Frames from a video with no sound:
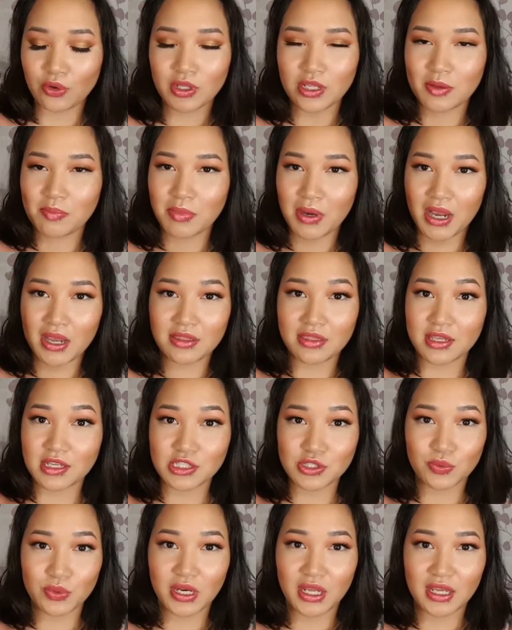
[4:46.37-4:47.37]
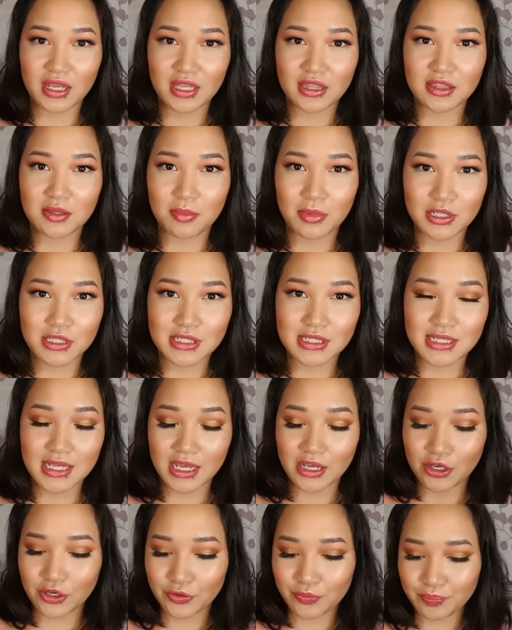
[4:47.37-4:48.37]
only buy these when I get them on
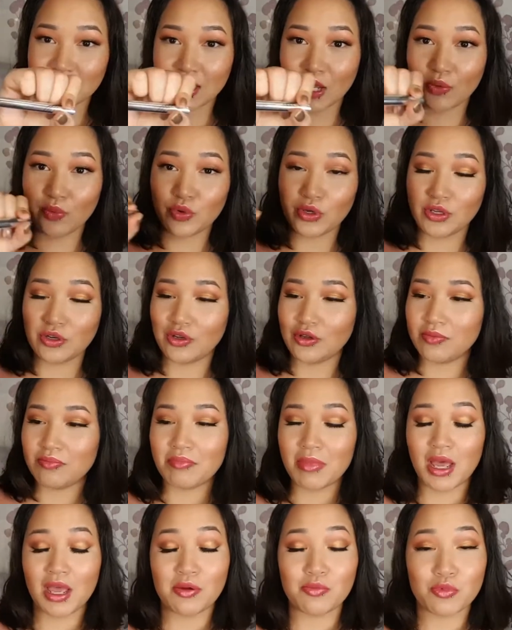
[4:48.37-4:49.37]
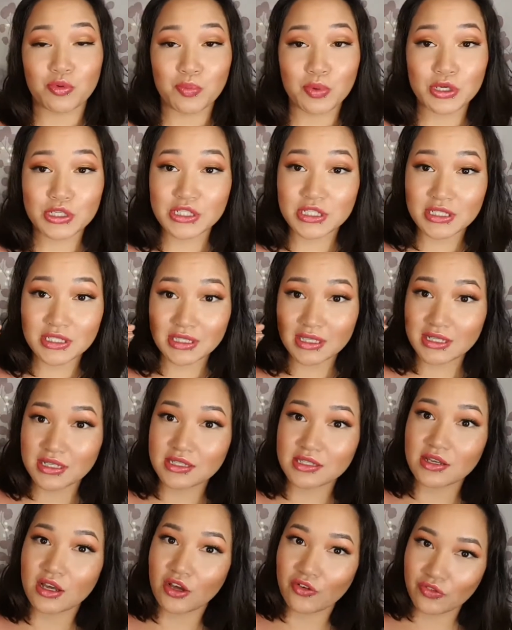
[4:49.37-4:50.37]
sale. I wouldn't mind repurchasing
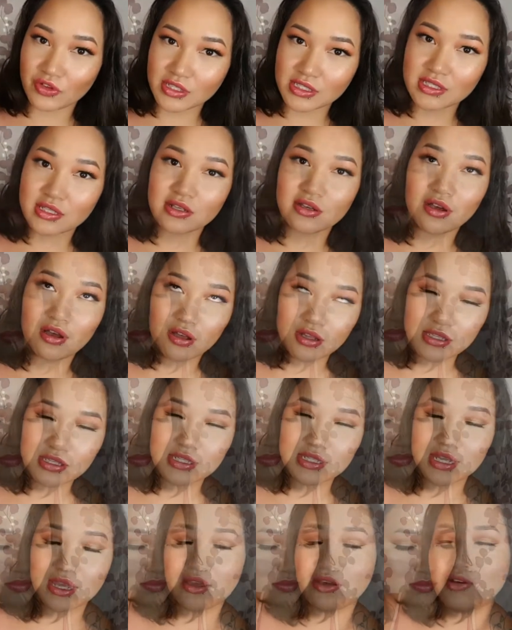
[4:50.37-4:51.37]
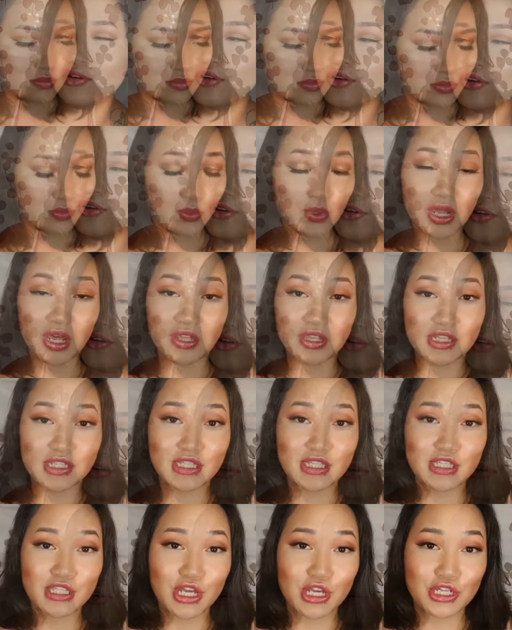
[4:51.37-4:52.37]
these, obviously on sale. Now
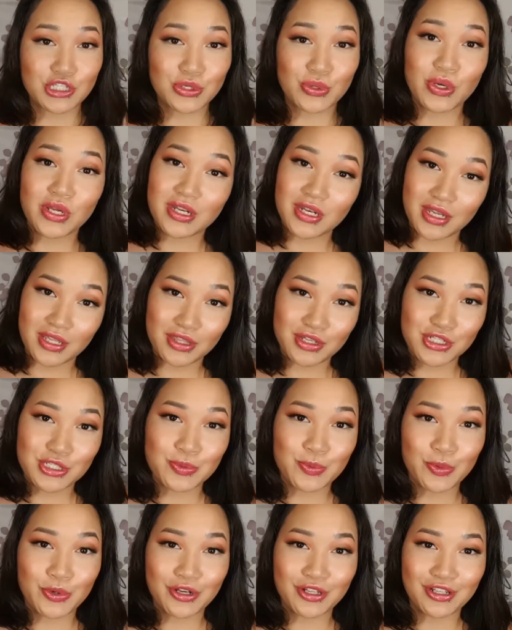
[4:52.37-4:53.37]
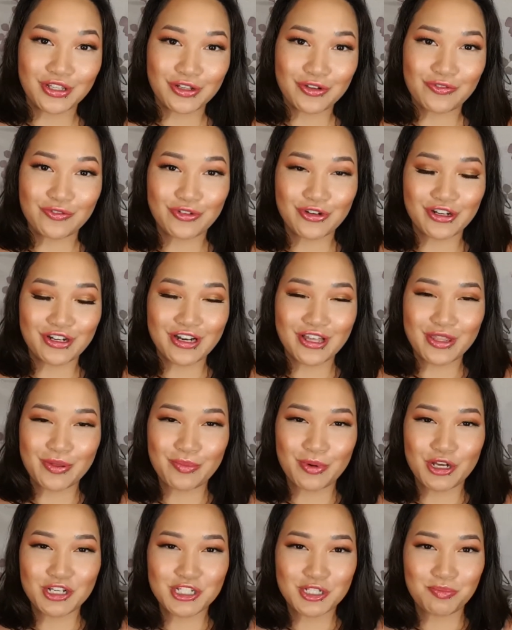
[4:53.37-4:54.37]
this is also another spoiler for another
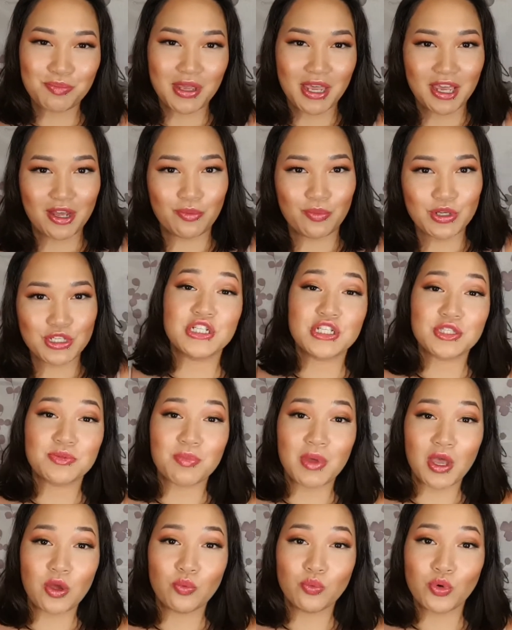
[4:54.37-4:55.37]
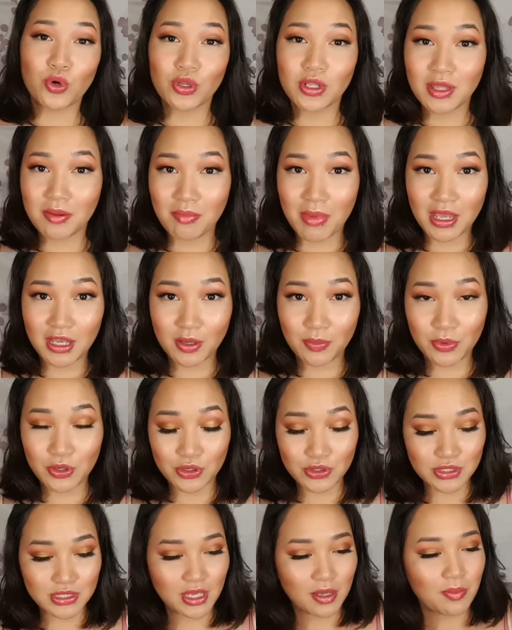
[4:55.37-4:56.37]
project pan, which is my rolling makeup
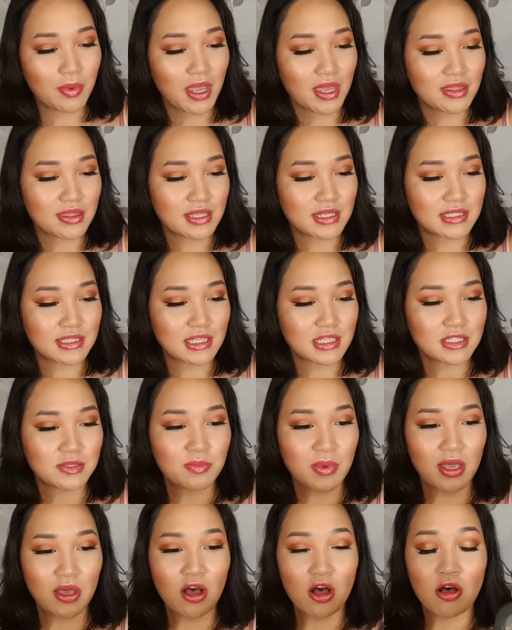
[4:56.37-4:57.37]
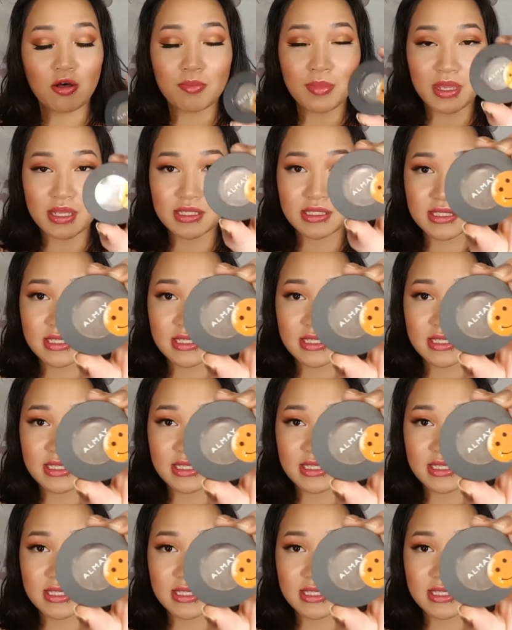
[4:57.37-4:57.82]
use up, and this is my Almay